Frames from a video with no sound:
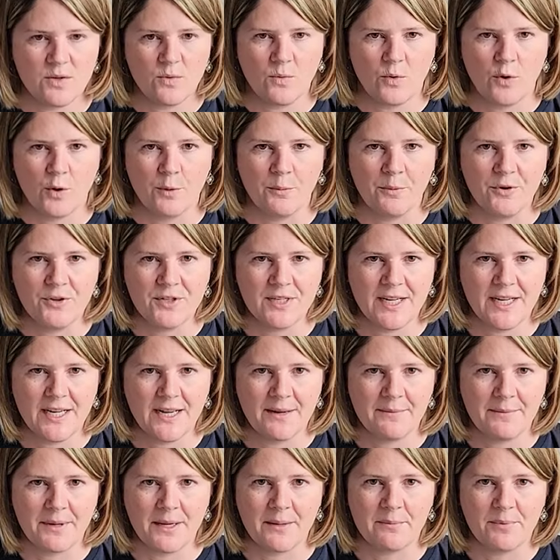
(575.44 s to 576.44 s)
warmer day, I
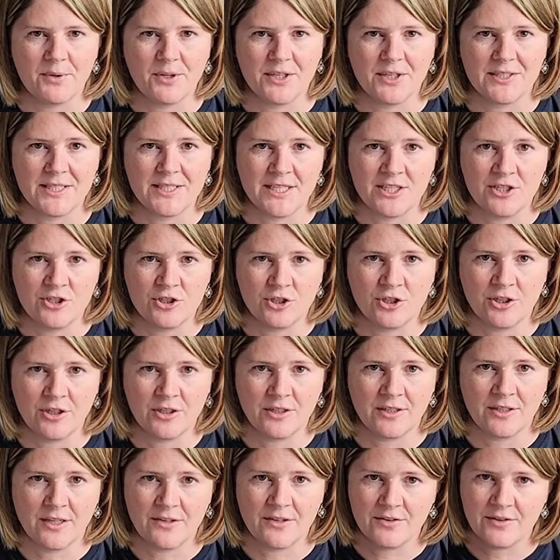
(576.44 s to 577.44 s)
might put a t-shirt
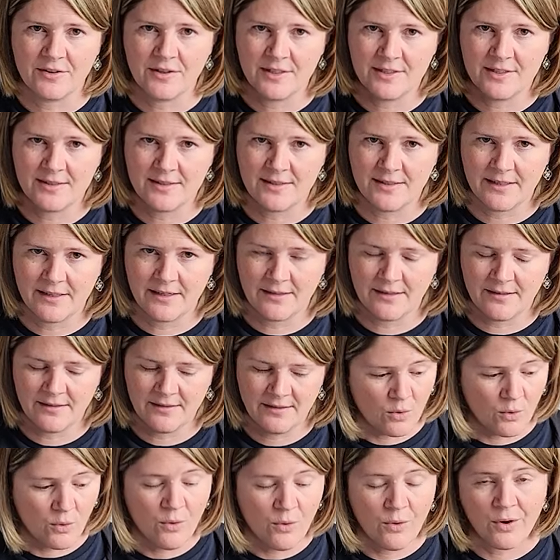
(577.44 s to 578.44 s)
under this layer.
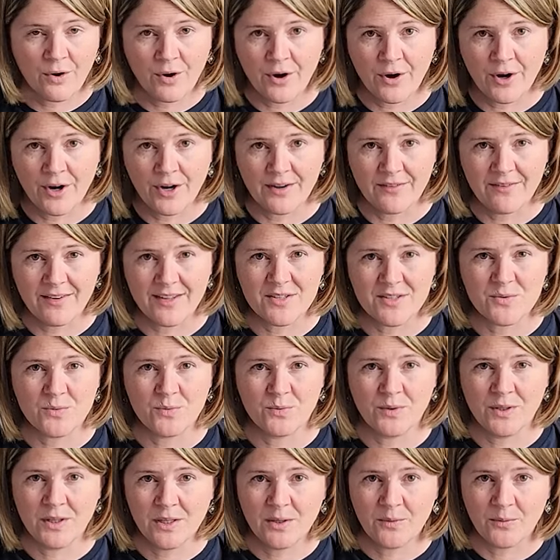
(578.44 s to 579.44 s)
Or if it's
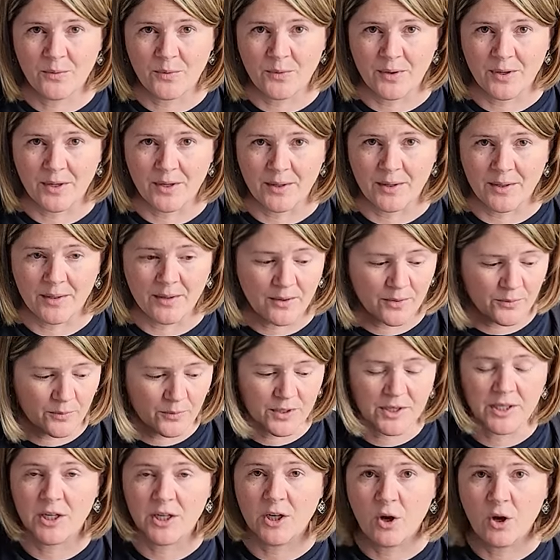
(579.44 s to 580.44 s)
really warm or
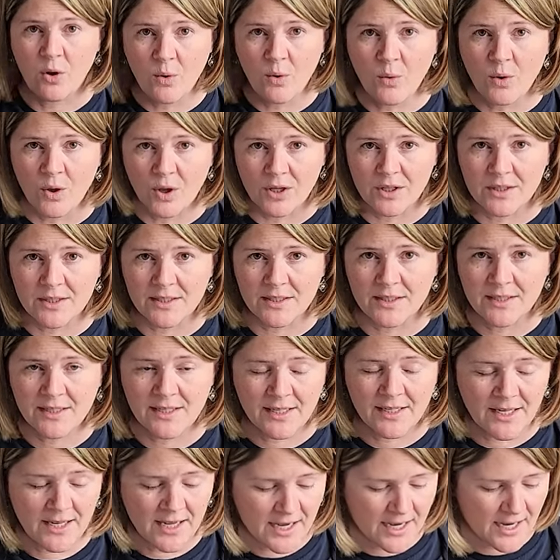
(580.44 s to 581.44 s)
really cold,
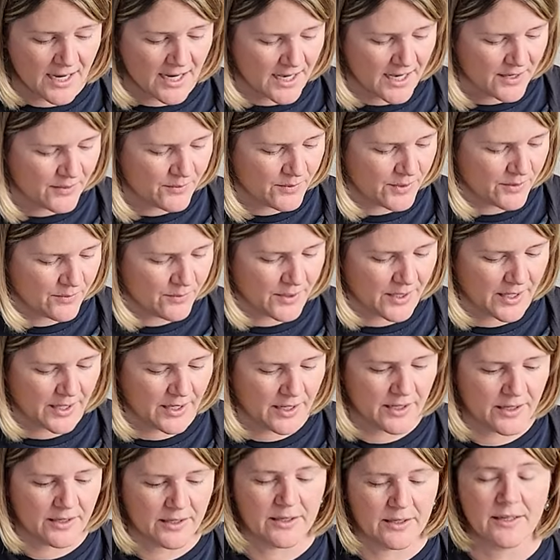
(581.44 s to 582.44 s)
I would
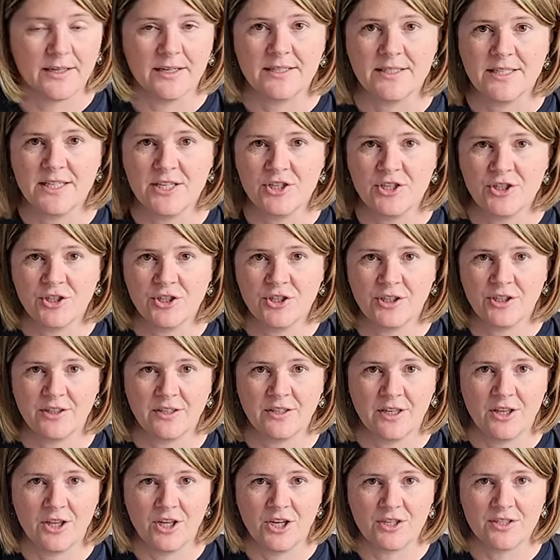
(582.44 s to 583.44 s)
wear a t-shirt,
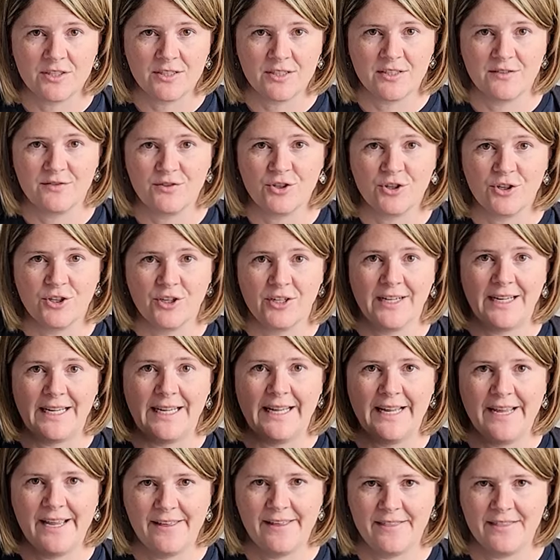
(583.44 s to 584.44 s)
a long sleeve shirt,
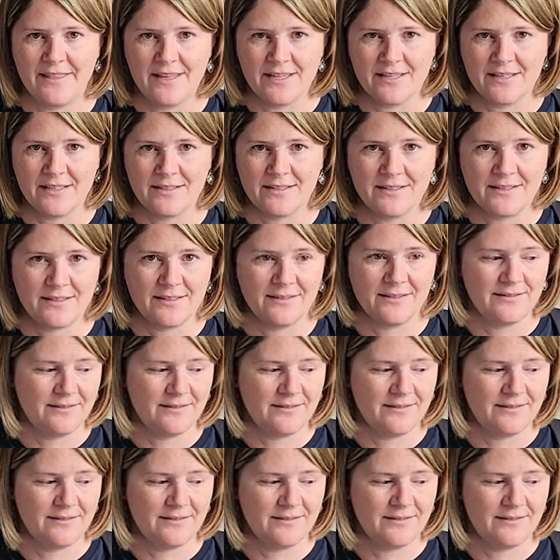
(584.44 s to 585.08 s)
and this,